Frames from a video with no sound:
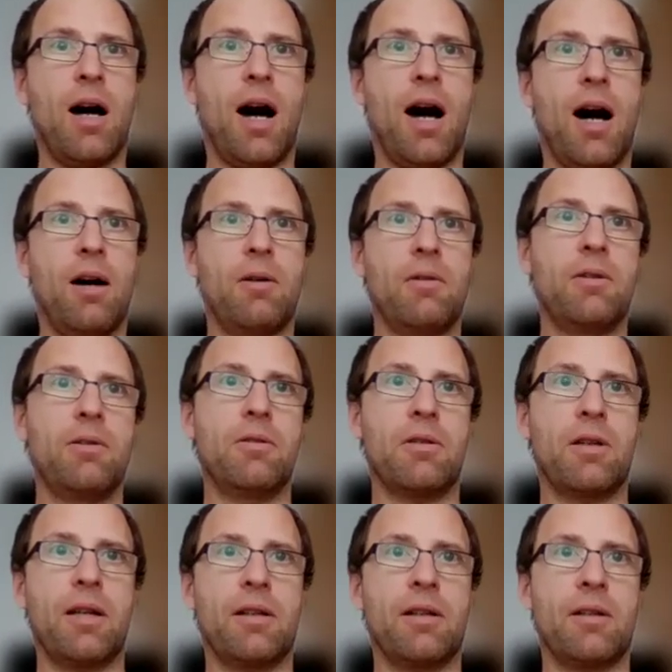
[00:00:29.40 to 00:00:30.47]
how you
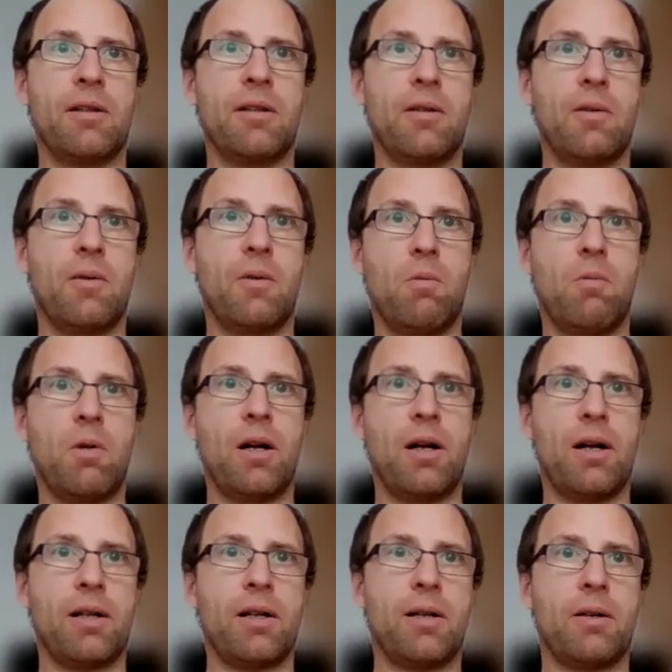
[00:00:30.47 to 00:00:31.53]
can
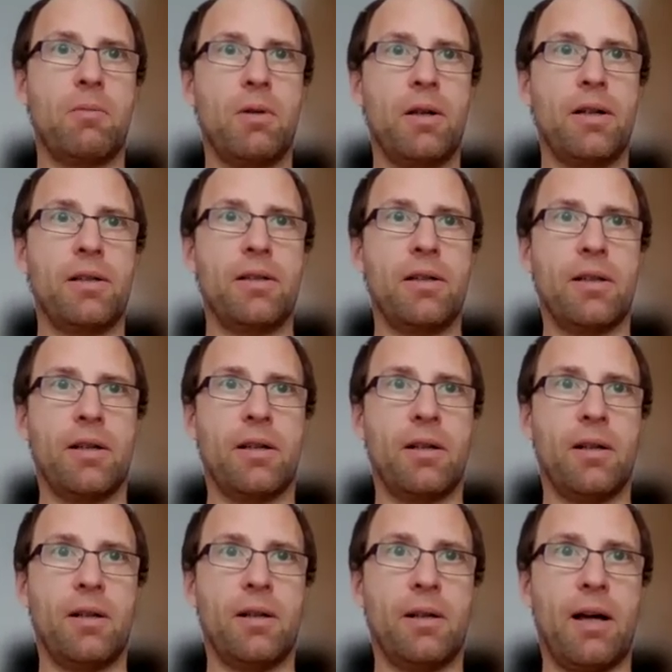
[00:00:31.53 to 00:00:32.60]
work with
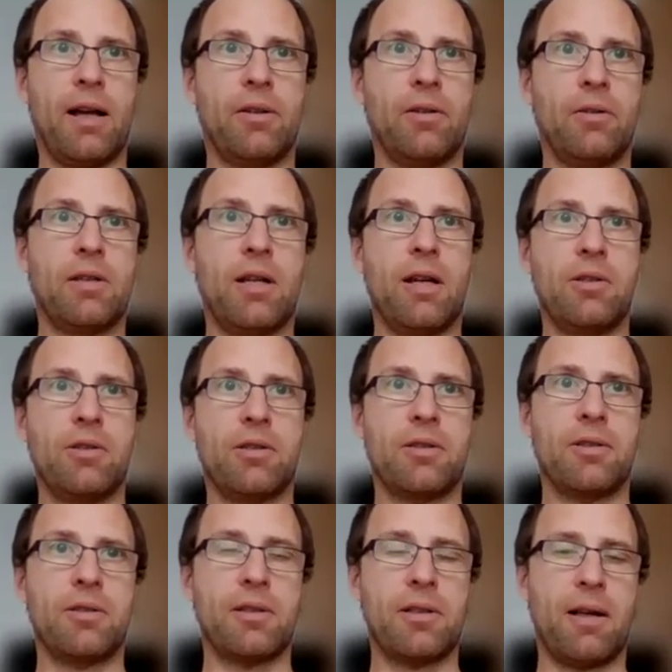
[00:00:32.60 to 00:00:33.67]

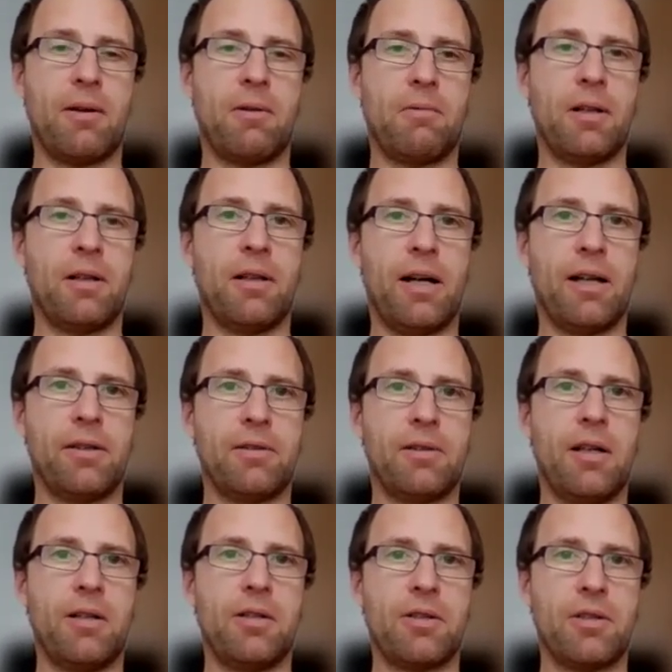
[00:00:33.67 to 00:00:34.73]
annotations. Well,
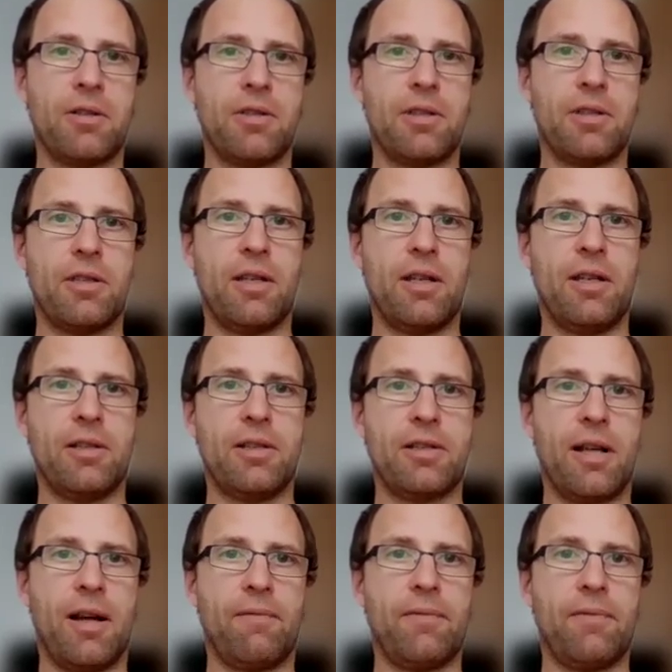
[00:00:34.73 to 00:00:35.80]
annotations is
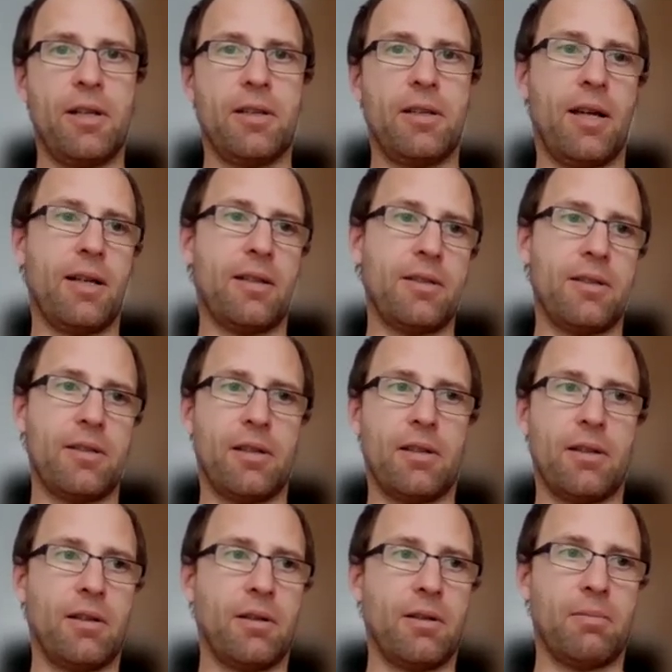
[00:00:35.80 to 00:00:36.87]
something
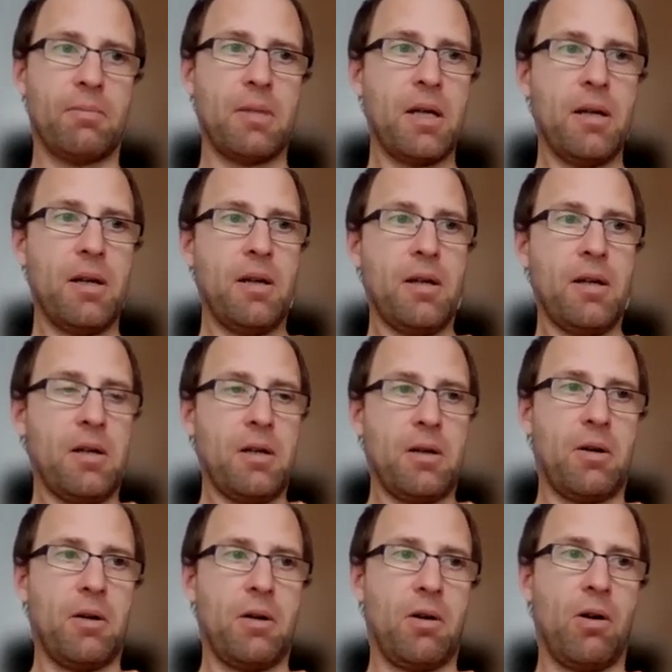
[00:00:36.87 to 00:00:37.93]
that
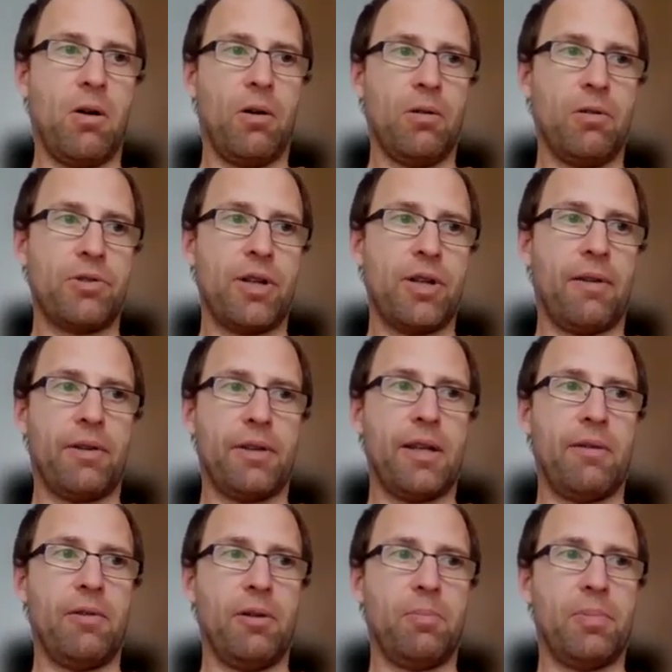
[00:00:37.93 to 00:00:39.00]
all Java
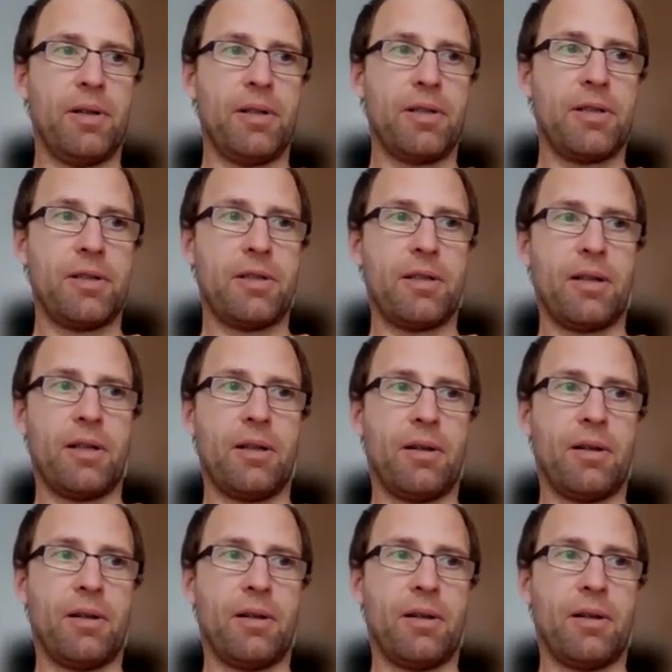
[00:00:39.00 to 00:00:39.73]
developers